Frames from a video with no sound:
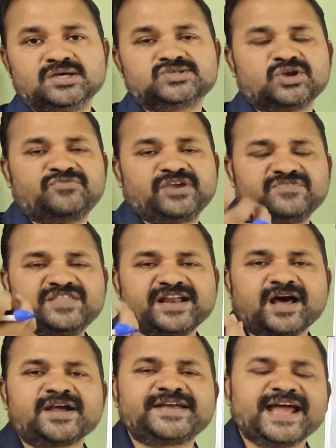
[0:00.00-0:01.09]
So if, if there
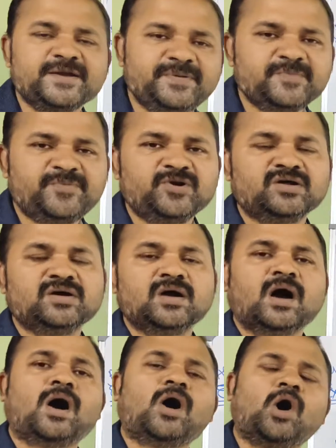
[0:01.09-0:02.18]
are 10 people,
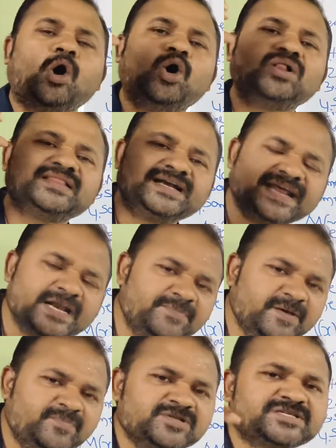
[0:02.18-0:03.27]
all the 10
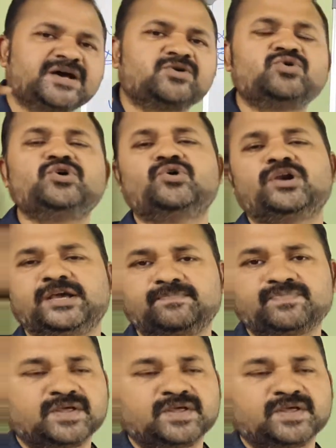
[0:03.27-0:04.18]
peoples are good only.